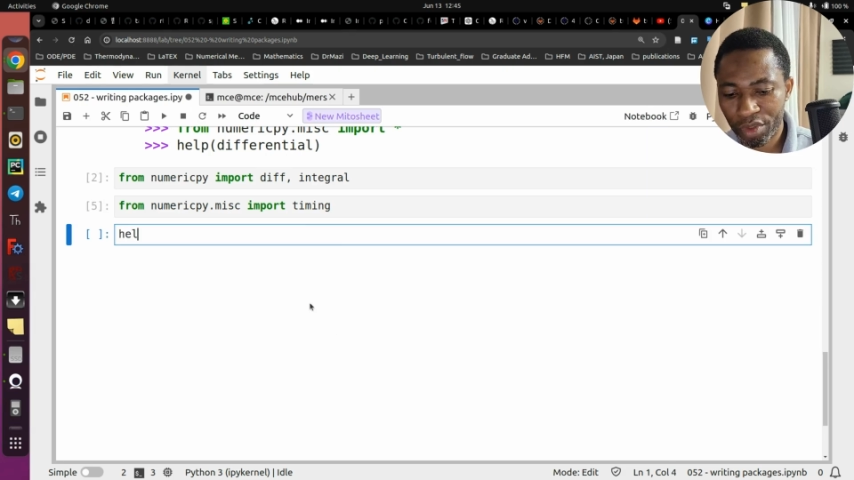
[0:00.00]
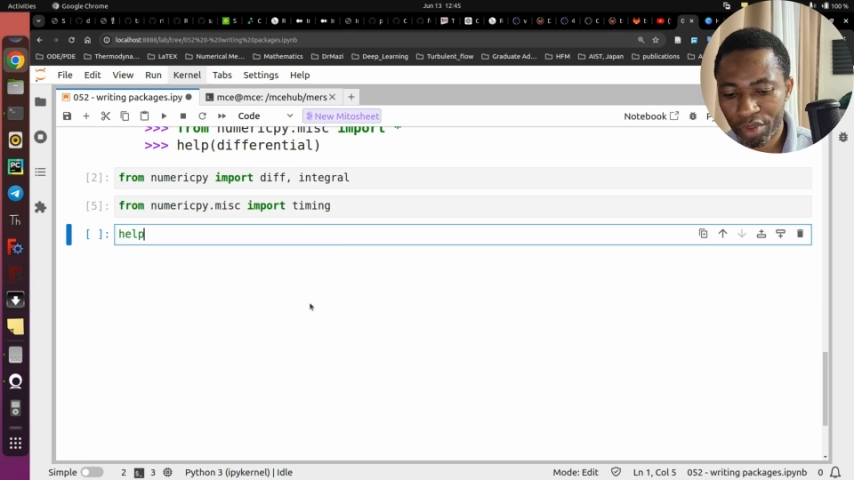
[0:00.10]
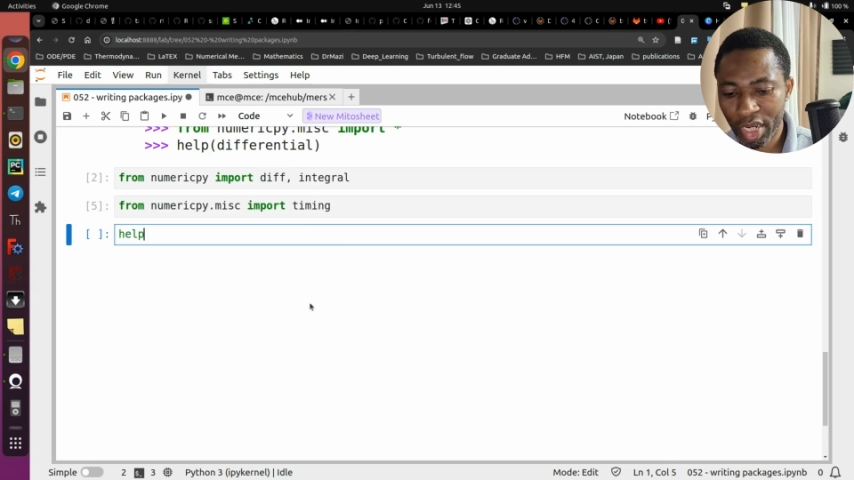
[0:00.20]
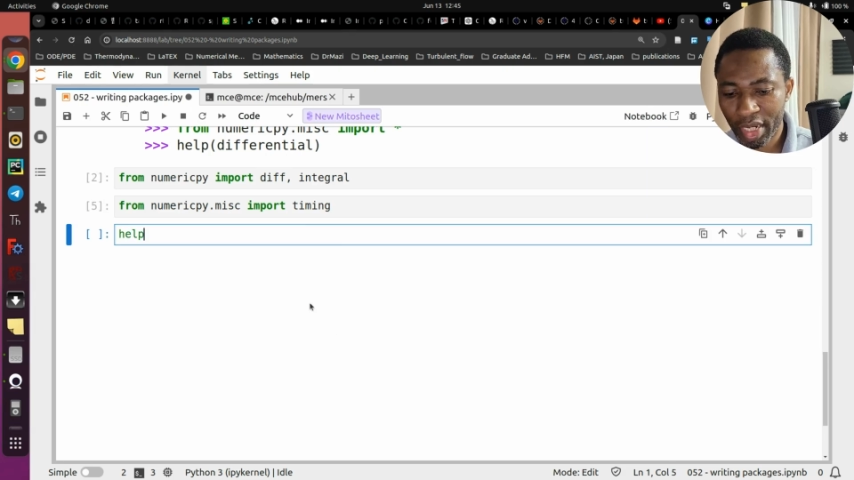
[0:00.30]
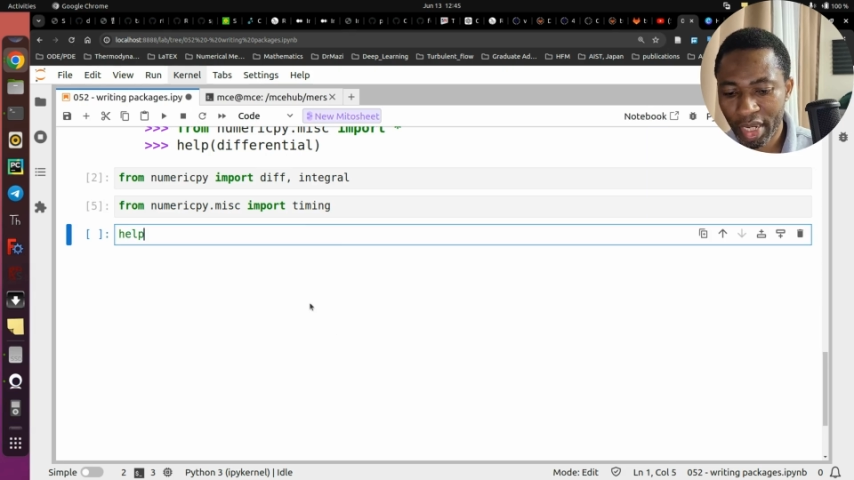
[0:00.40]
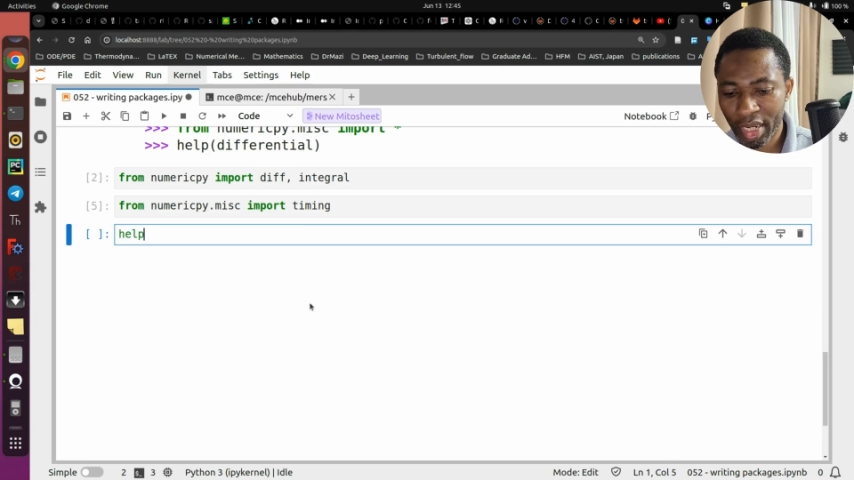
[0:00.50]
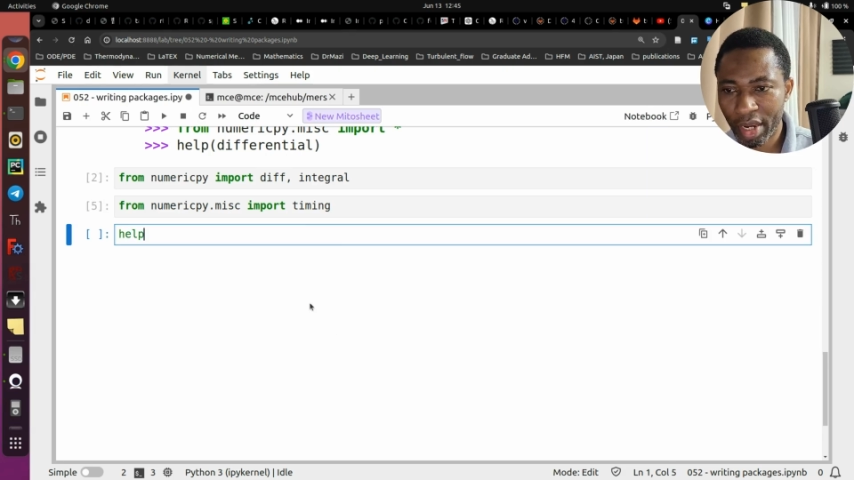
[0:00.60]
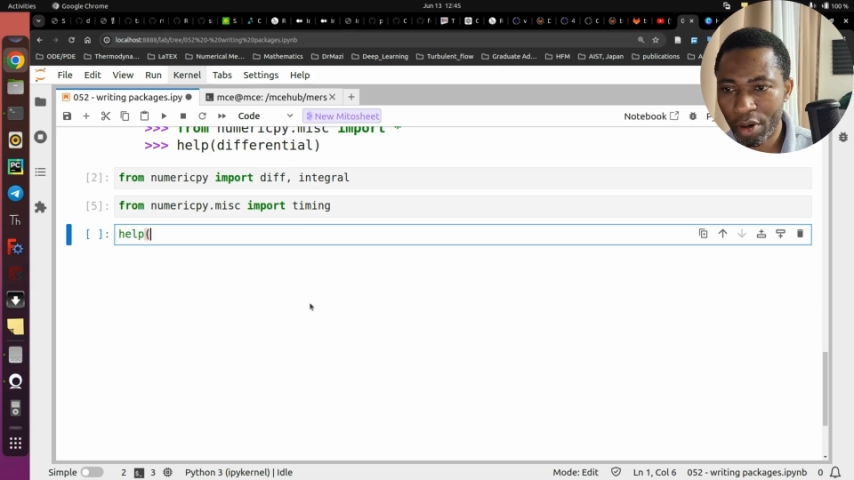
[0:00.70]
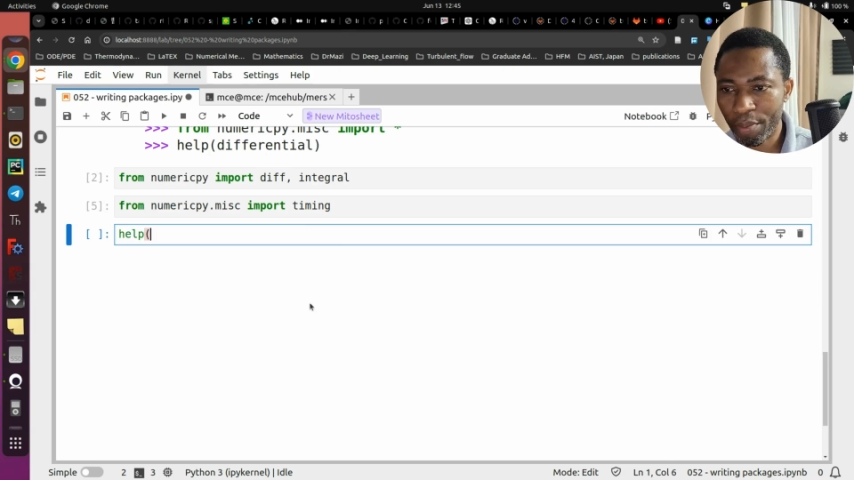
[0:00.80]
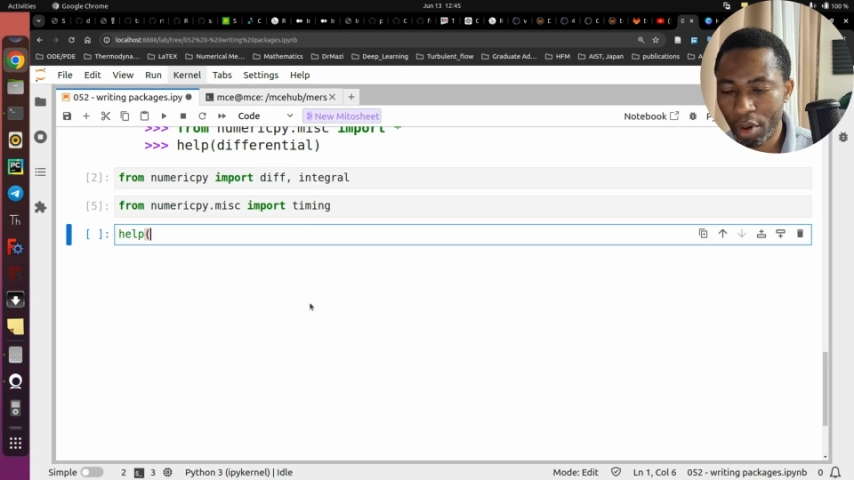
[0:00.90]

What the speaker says: check help